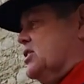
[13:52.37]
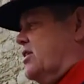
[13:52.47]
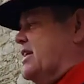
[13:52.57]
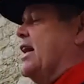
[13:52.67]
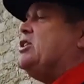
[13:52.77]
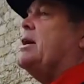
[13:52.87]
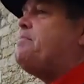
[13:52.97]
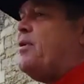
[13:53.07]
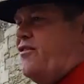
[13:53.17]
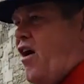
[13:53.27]
So Ketch
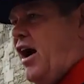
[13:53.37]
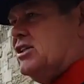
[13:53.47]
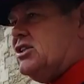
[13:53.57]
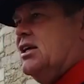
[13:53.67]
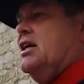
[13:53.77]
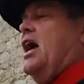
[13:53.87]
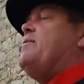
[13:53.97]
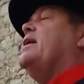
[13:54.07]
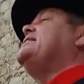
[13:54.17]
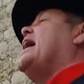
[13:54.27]
improvised. He went